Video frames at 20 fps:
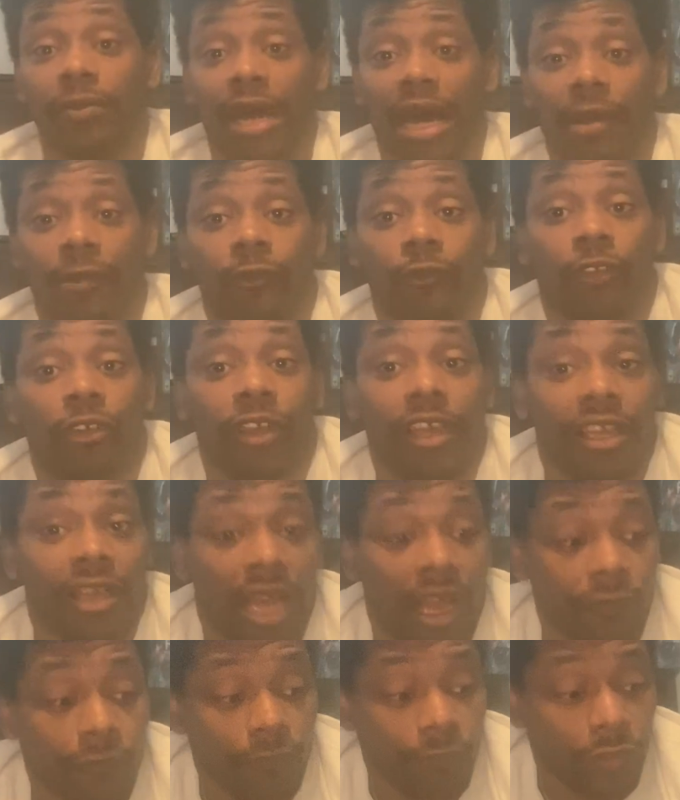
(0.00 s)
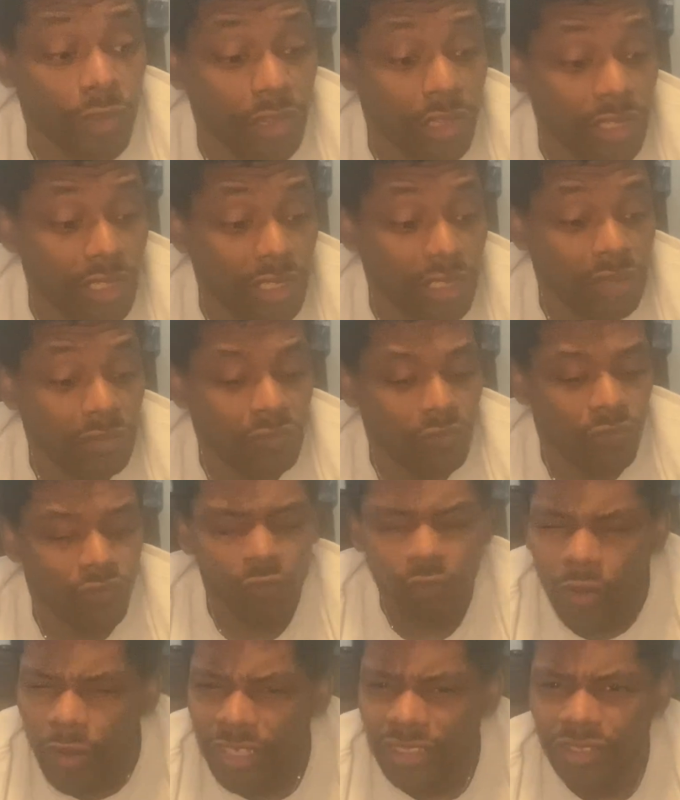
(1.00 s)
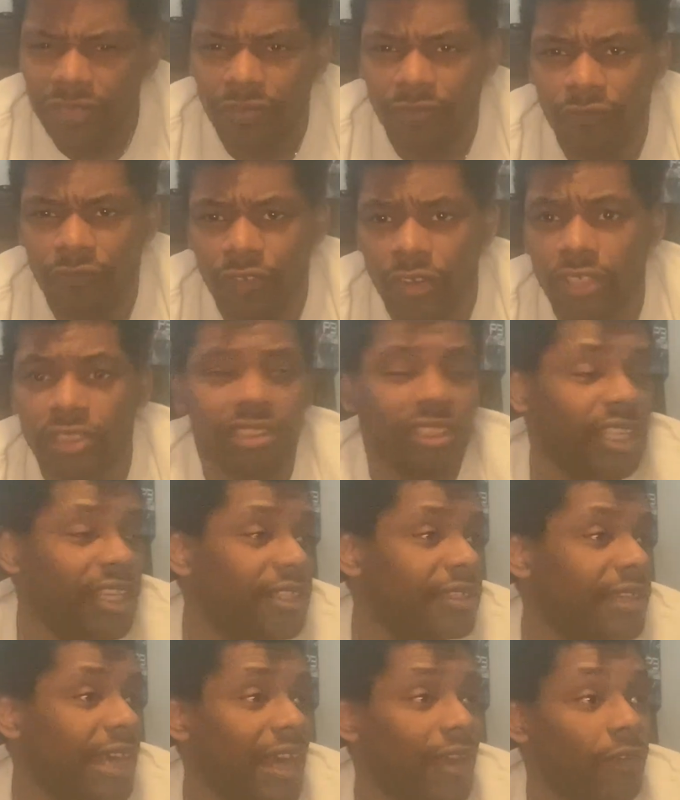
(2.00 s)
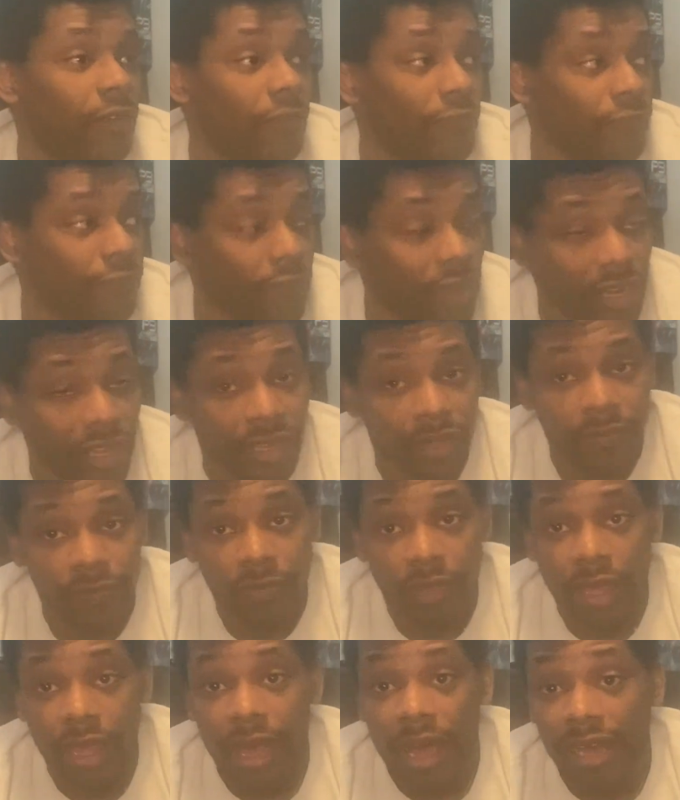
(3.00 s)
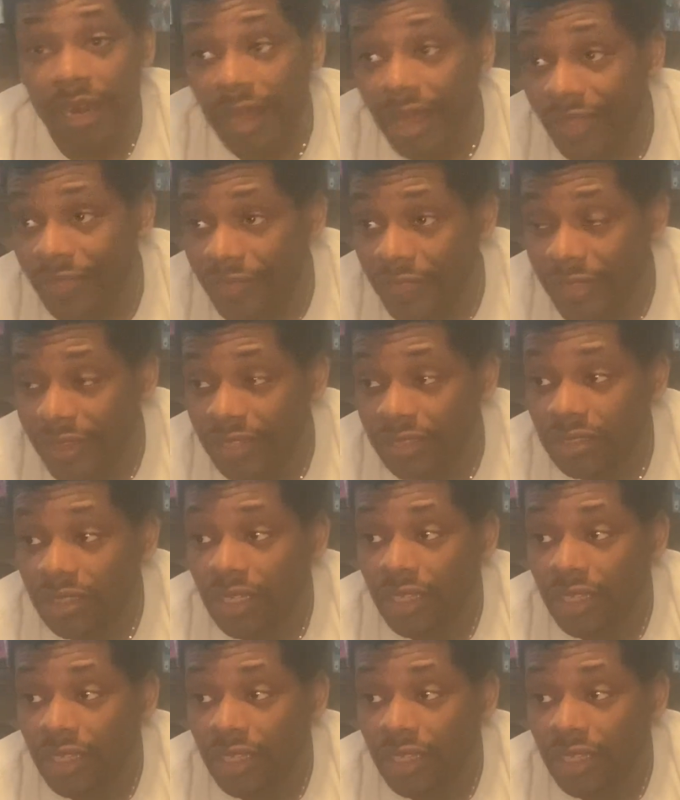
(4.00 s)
I'm really versed in how to run it, how to add things.